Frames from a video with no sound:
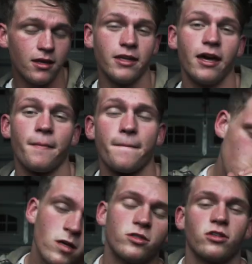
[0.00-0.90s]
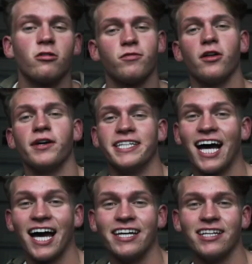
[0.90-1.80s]
yeah, so I don't follow a
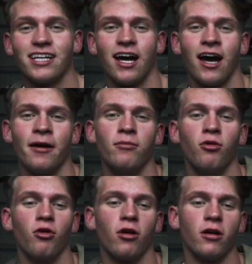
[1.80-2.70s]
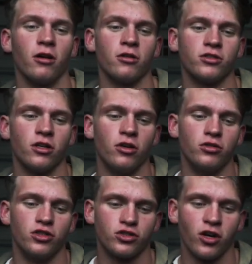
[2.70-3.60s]
diet. I more or
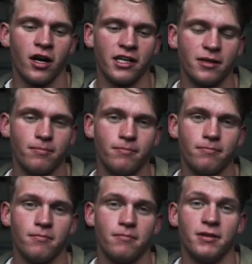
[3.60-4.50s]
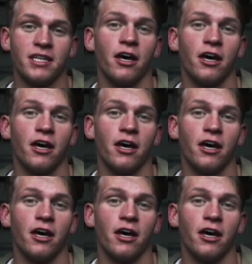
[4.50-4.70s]
so just try to be the